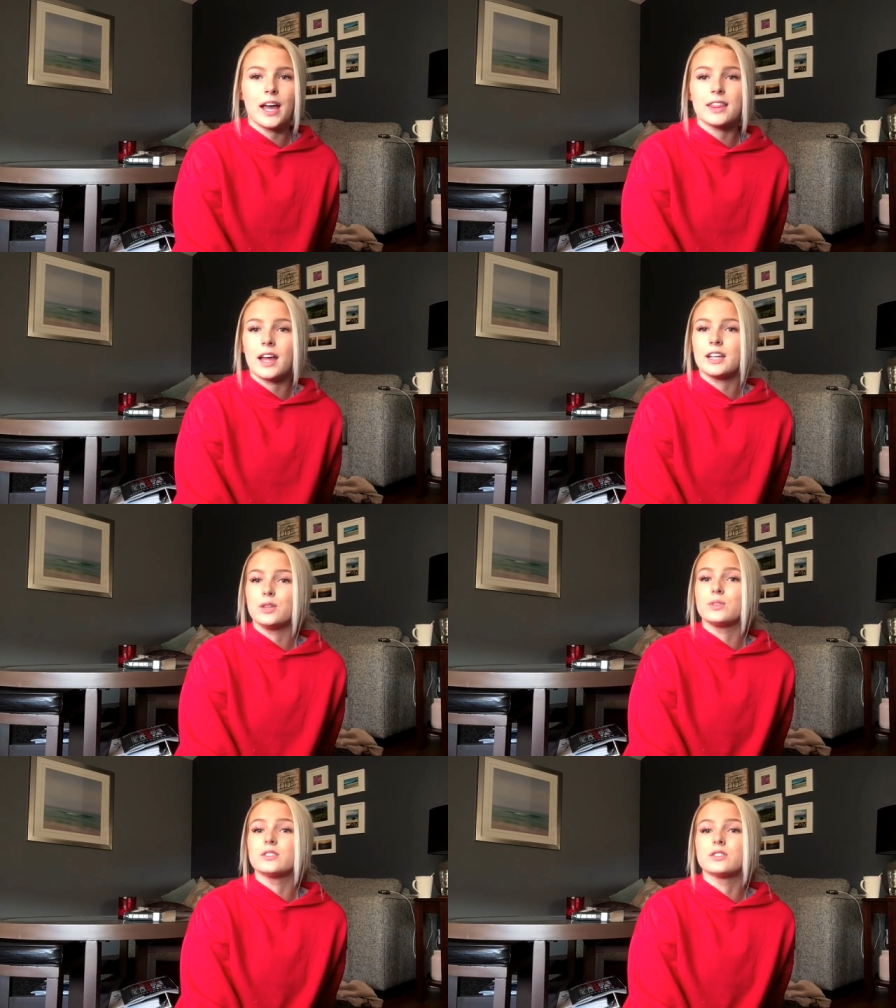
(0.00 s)
and that you
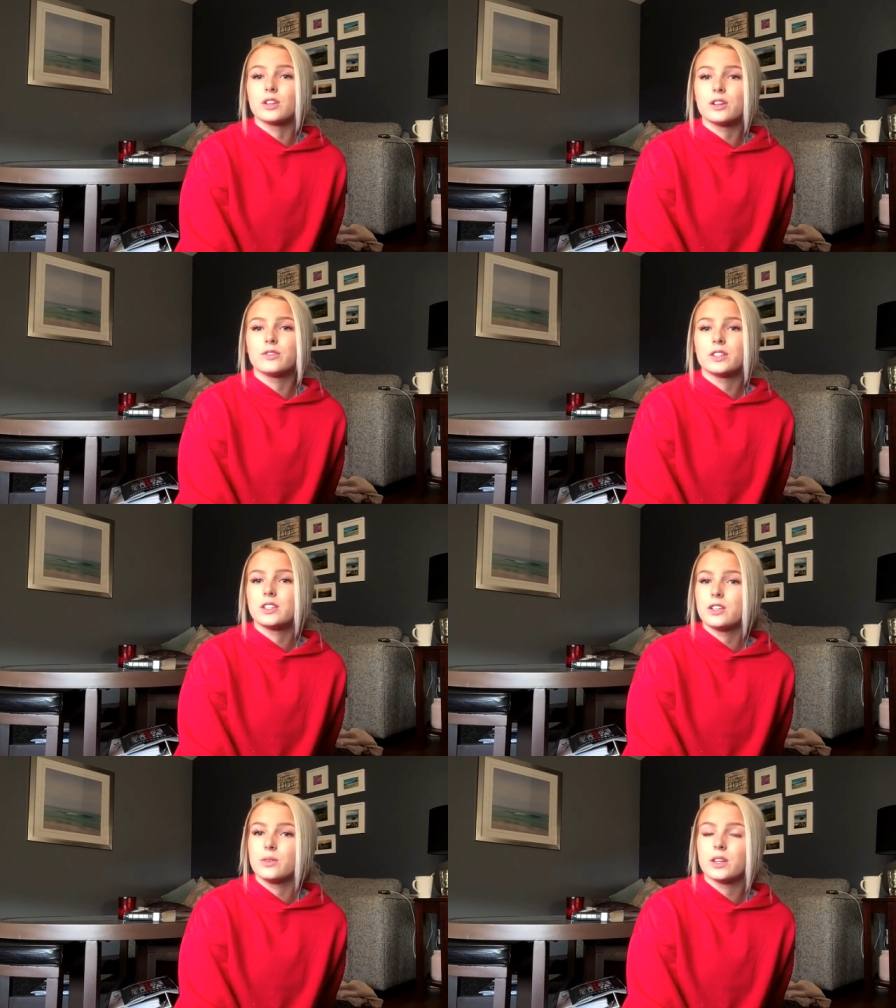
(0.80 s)
deserve to
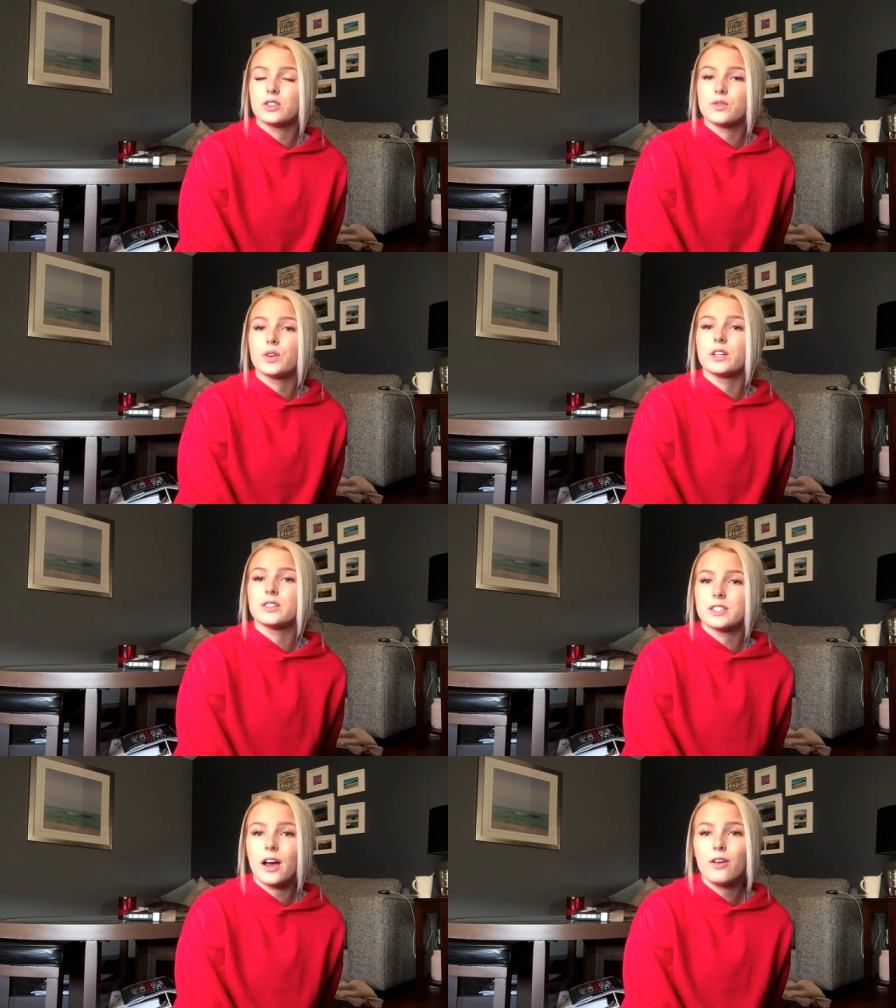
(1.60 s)
do this for
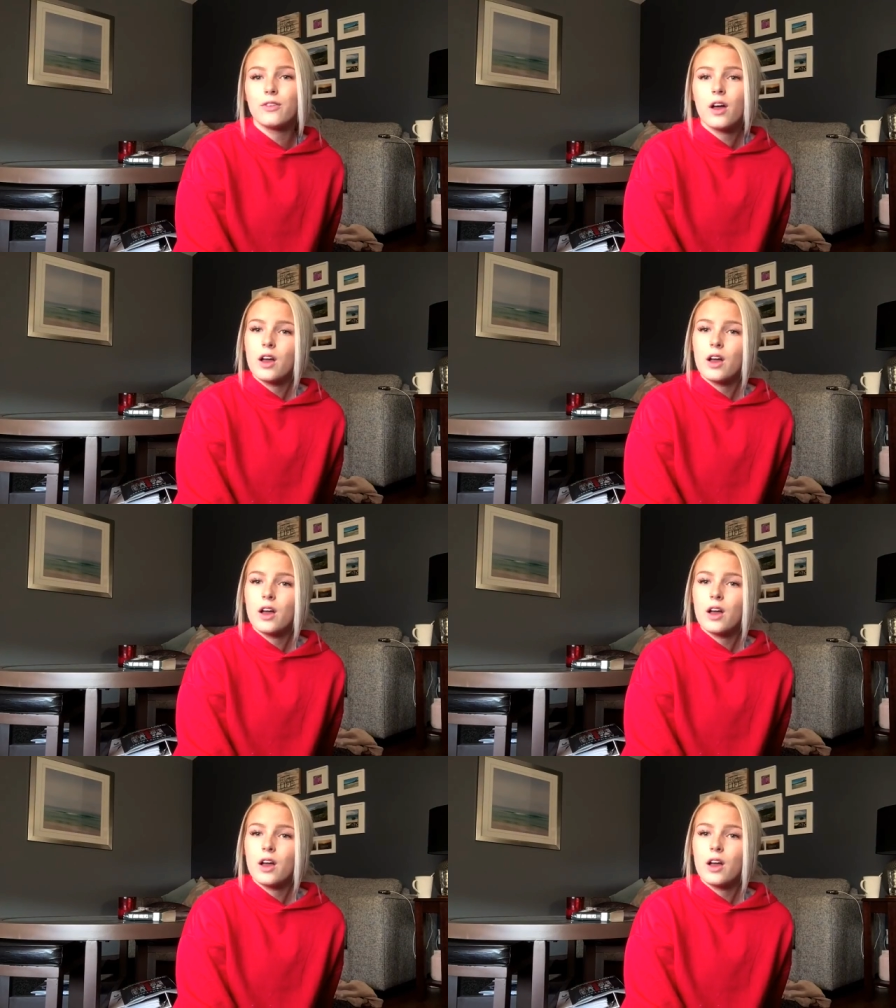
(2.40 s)
yourself,